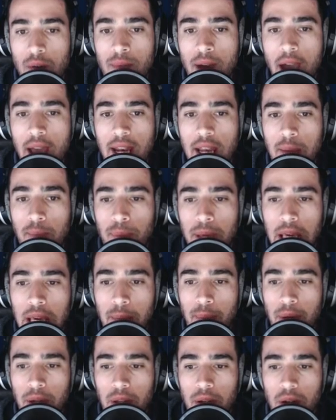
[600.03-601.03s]
many
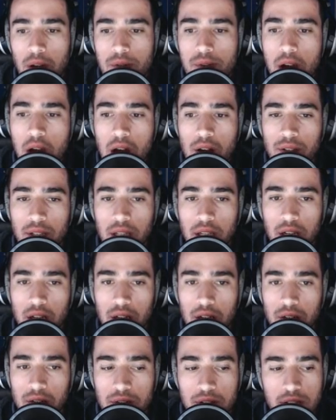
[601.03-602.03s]
people around
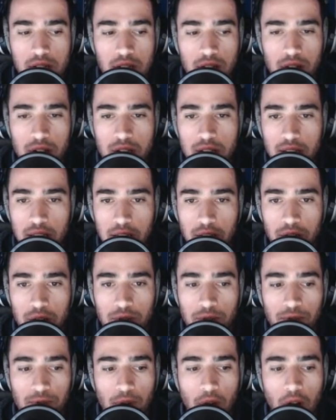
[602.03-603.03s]
here. Seriously, do you
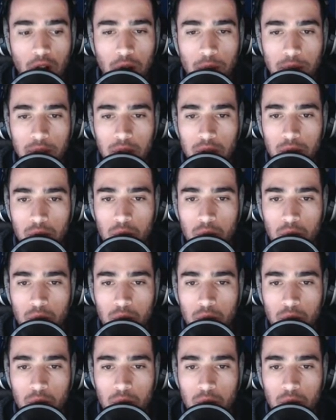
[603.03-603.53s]
follow me or